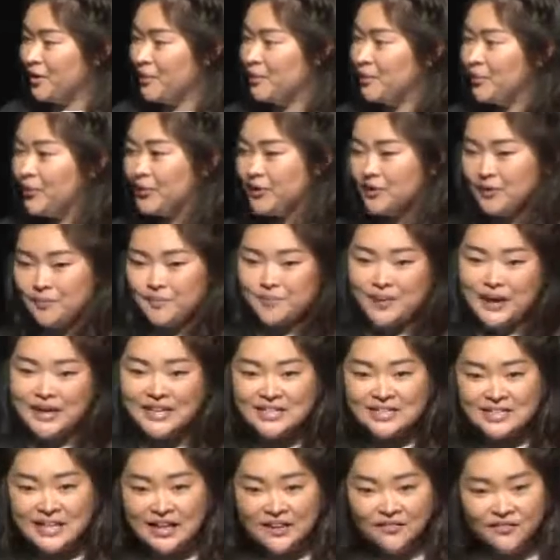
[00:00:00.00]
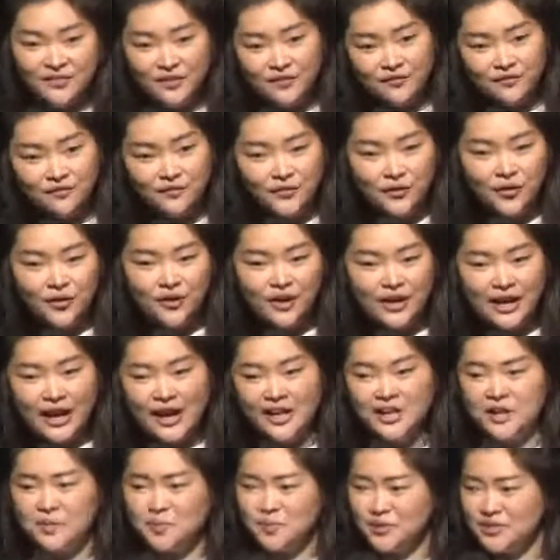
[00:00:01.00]
put your best effort forward. How
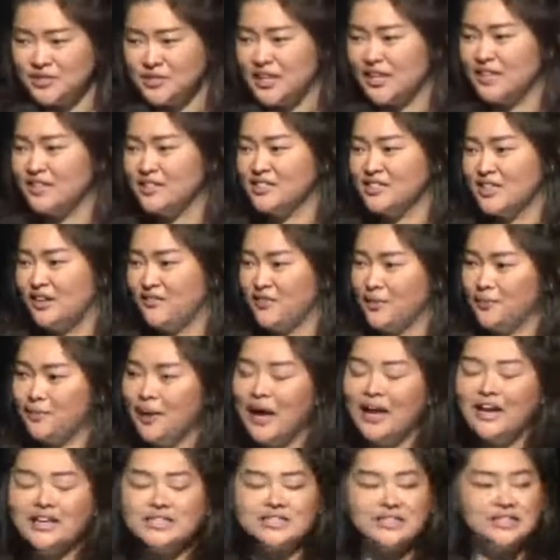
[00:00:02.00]
you present yourself, it matters.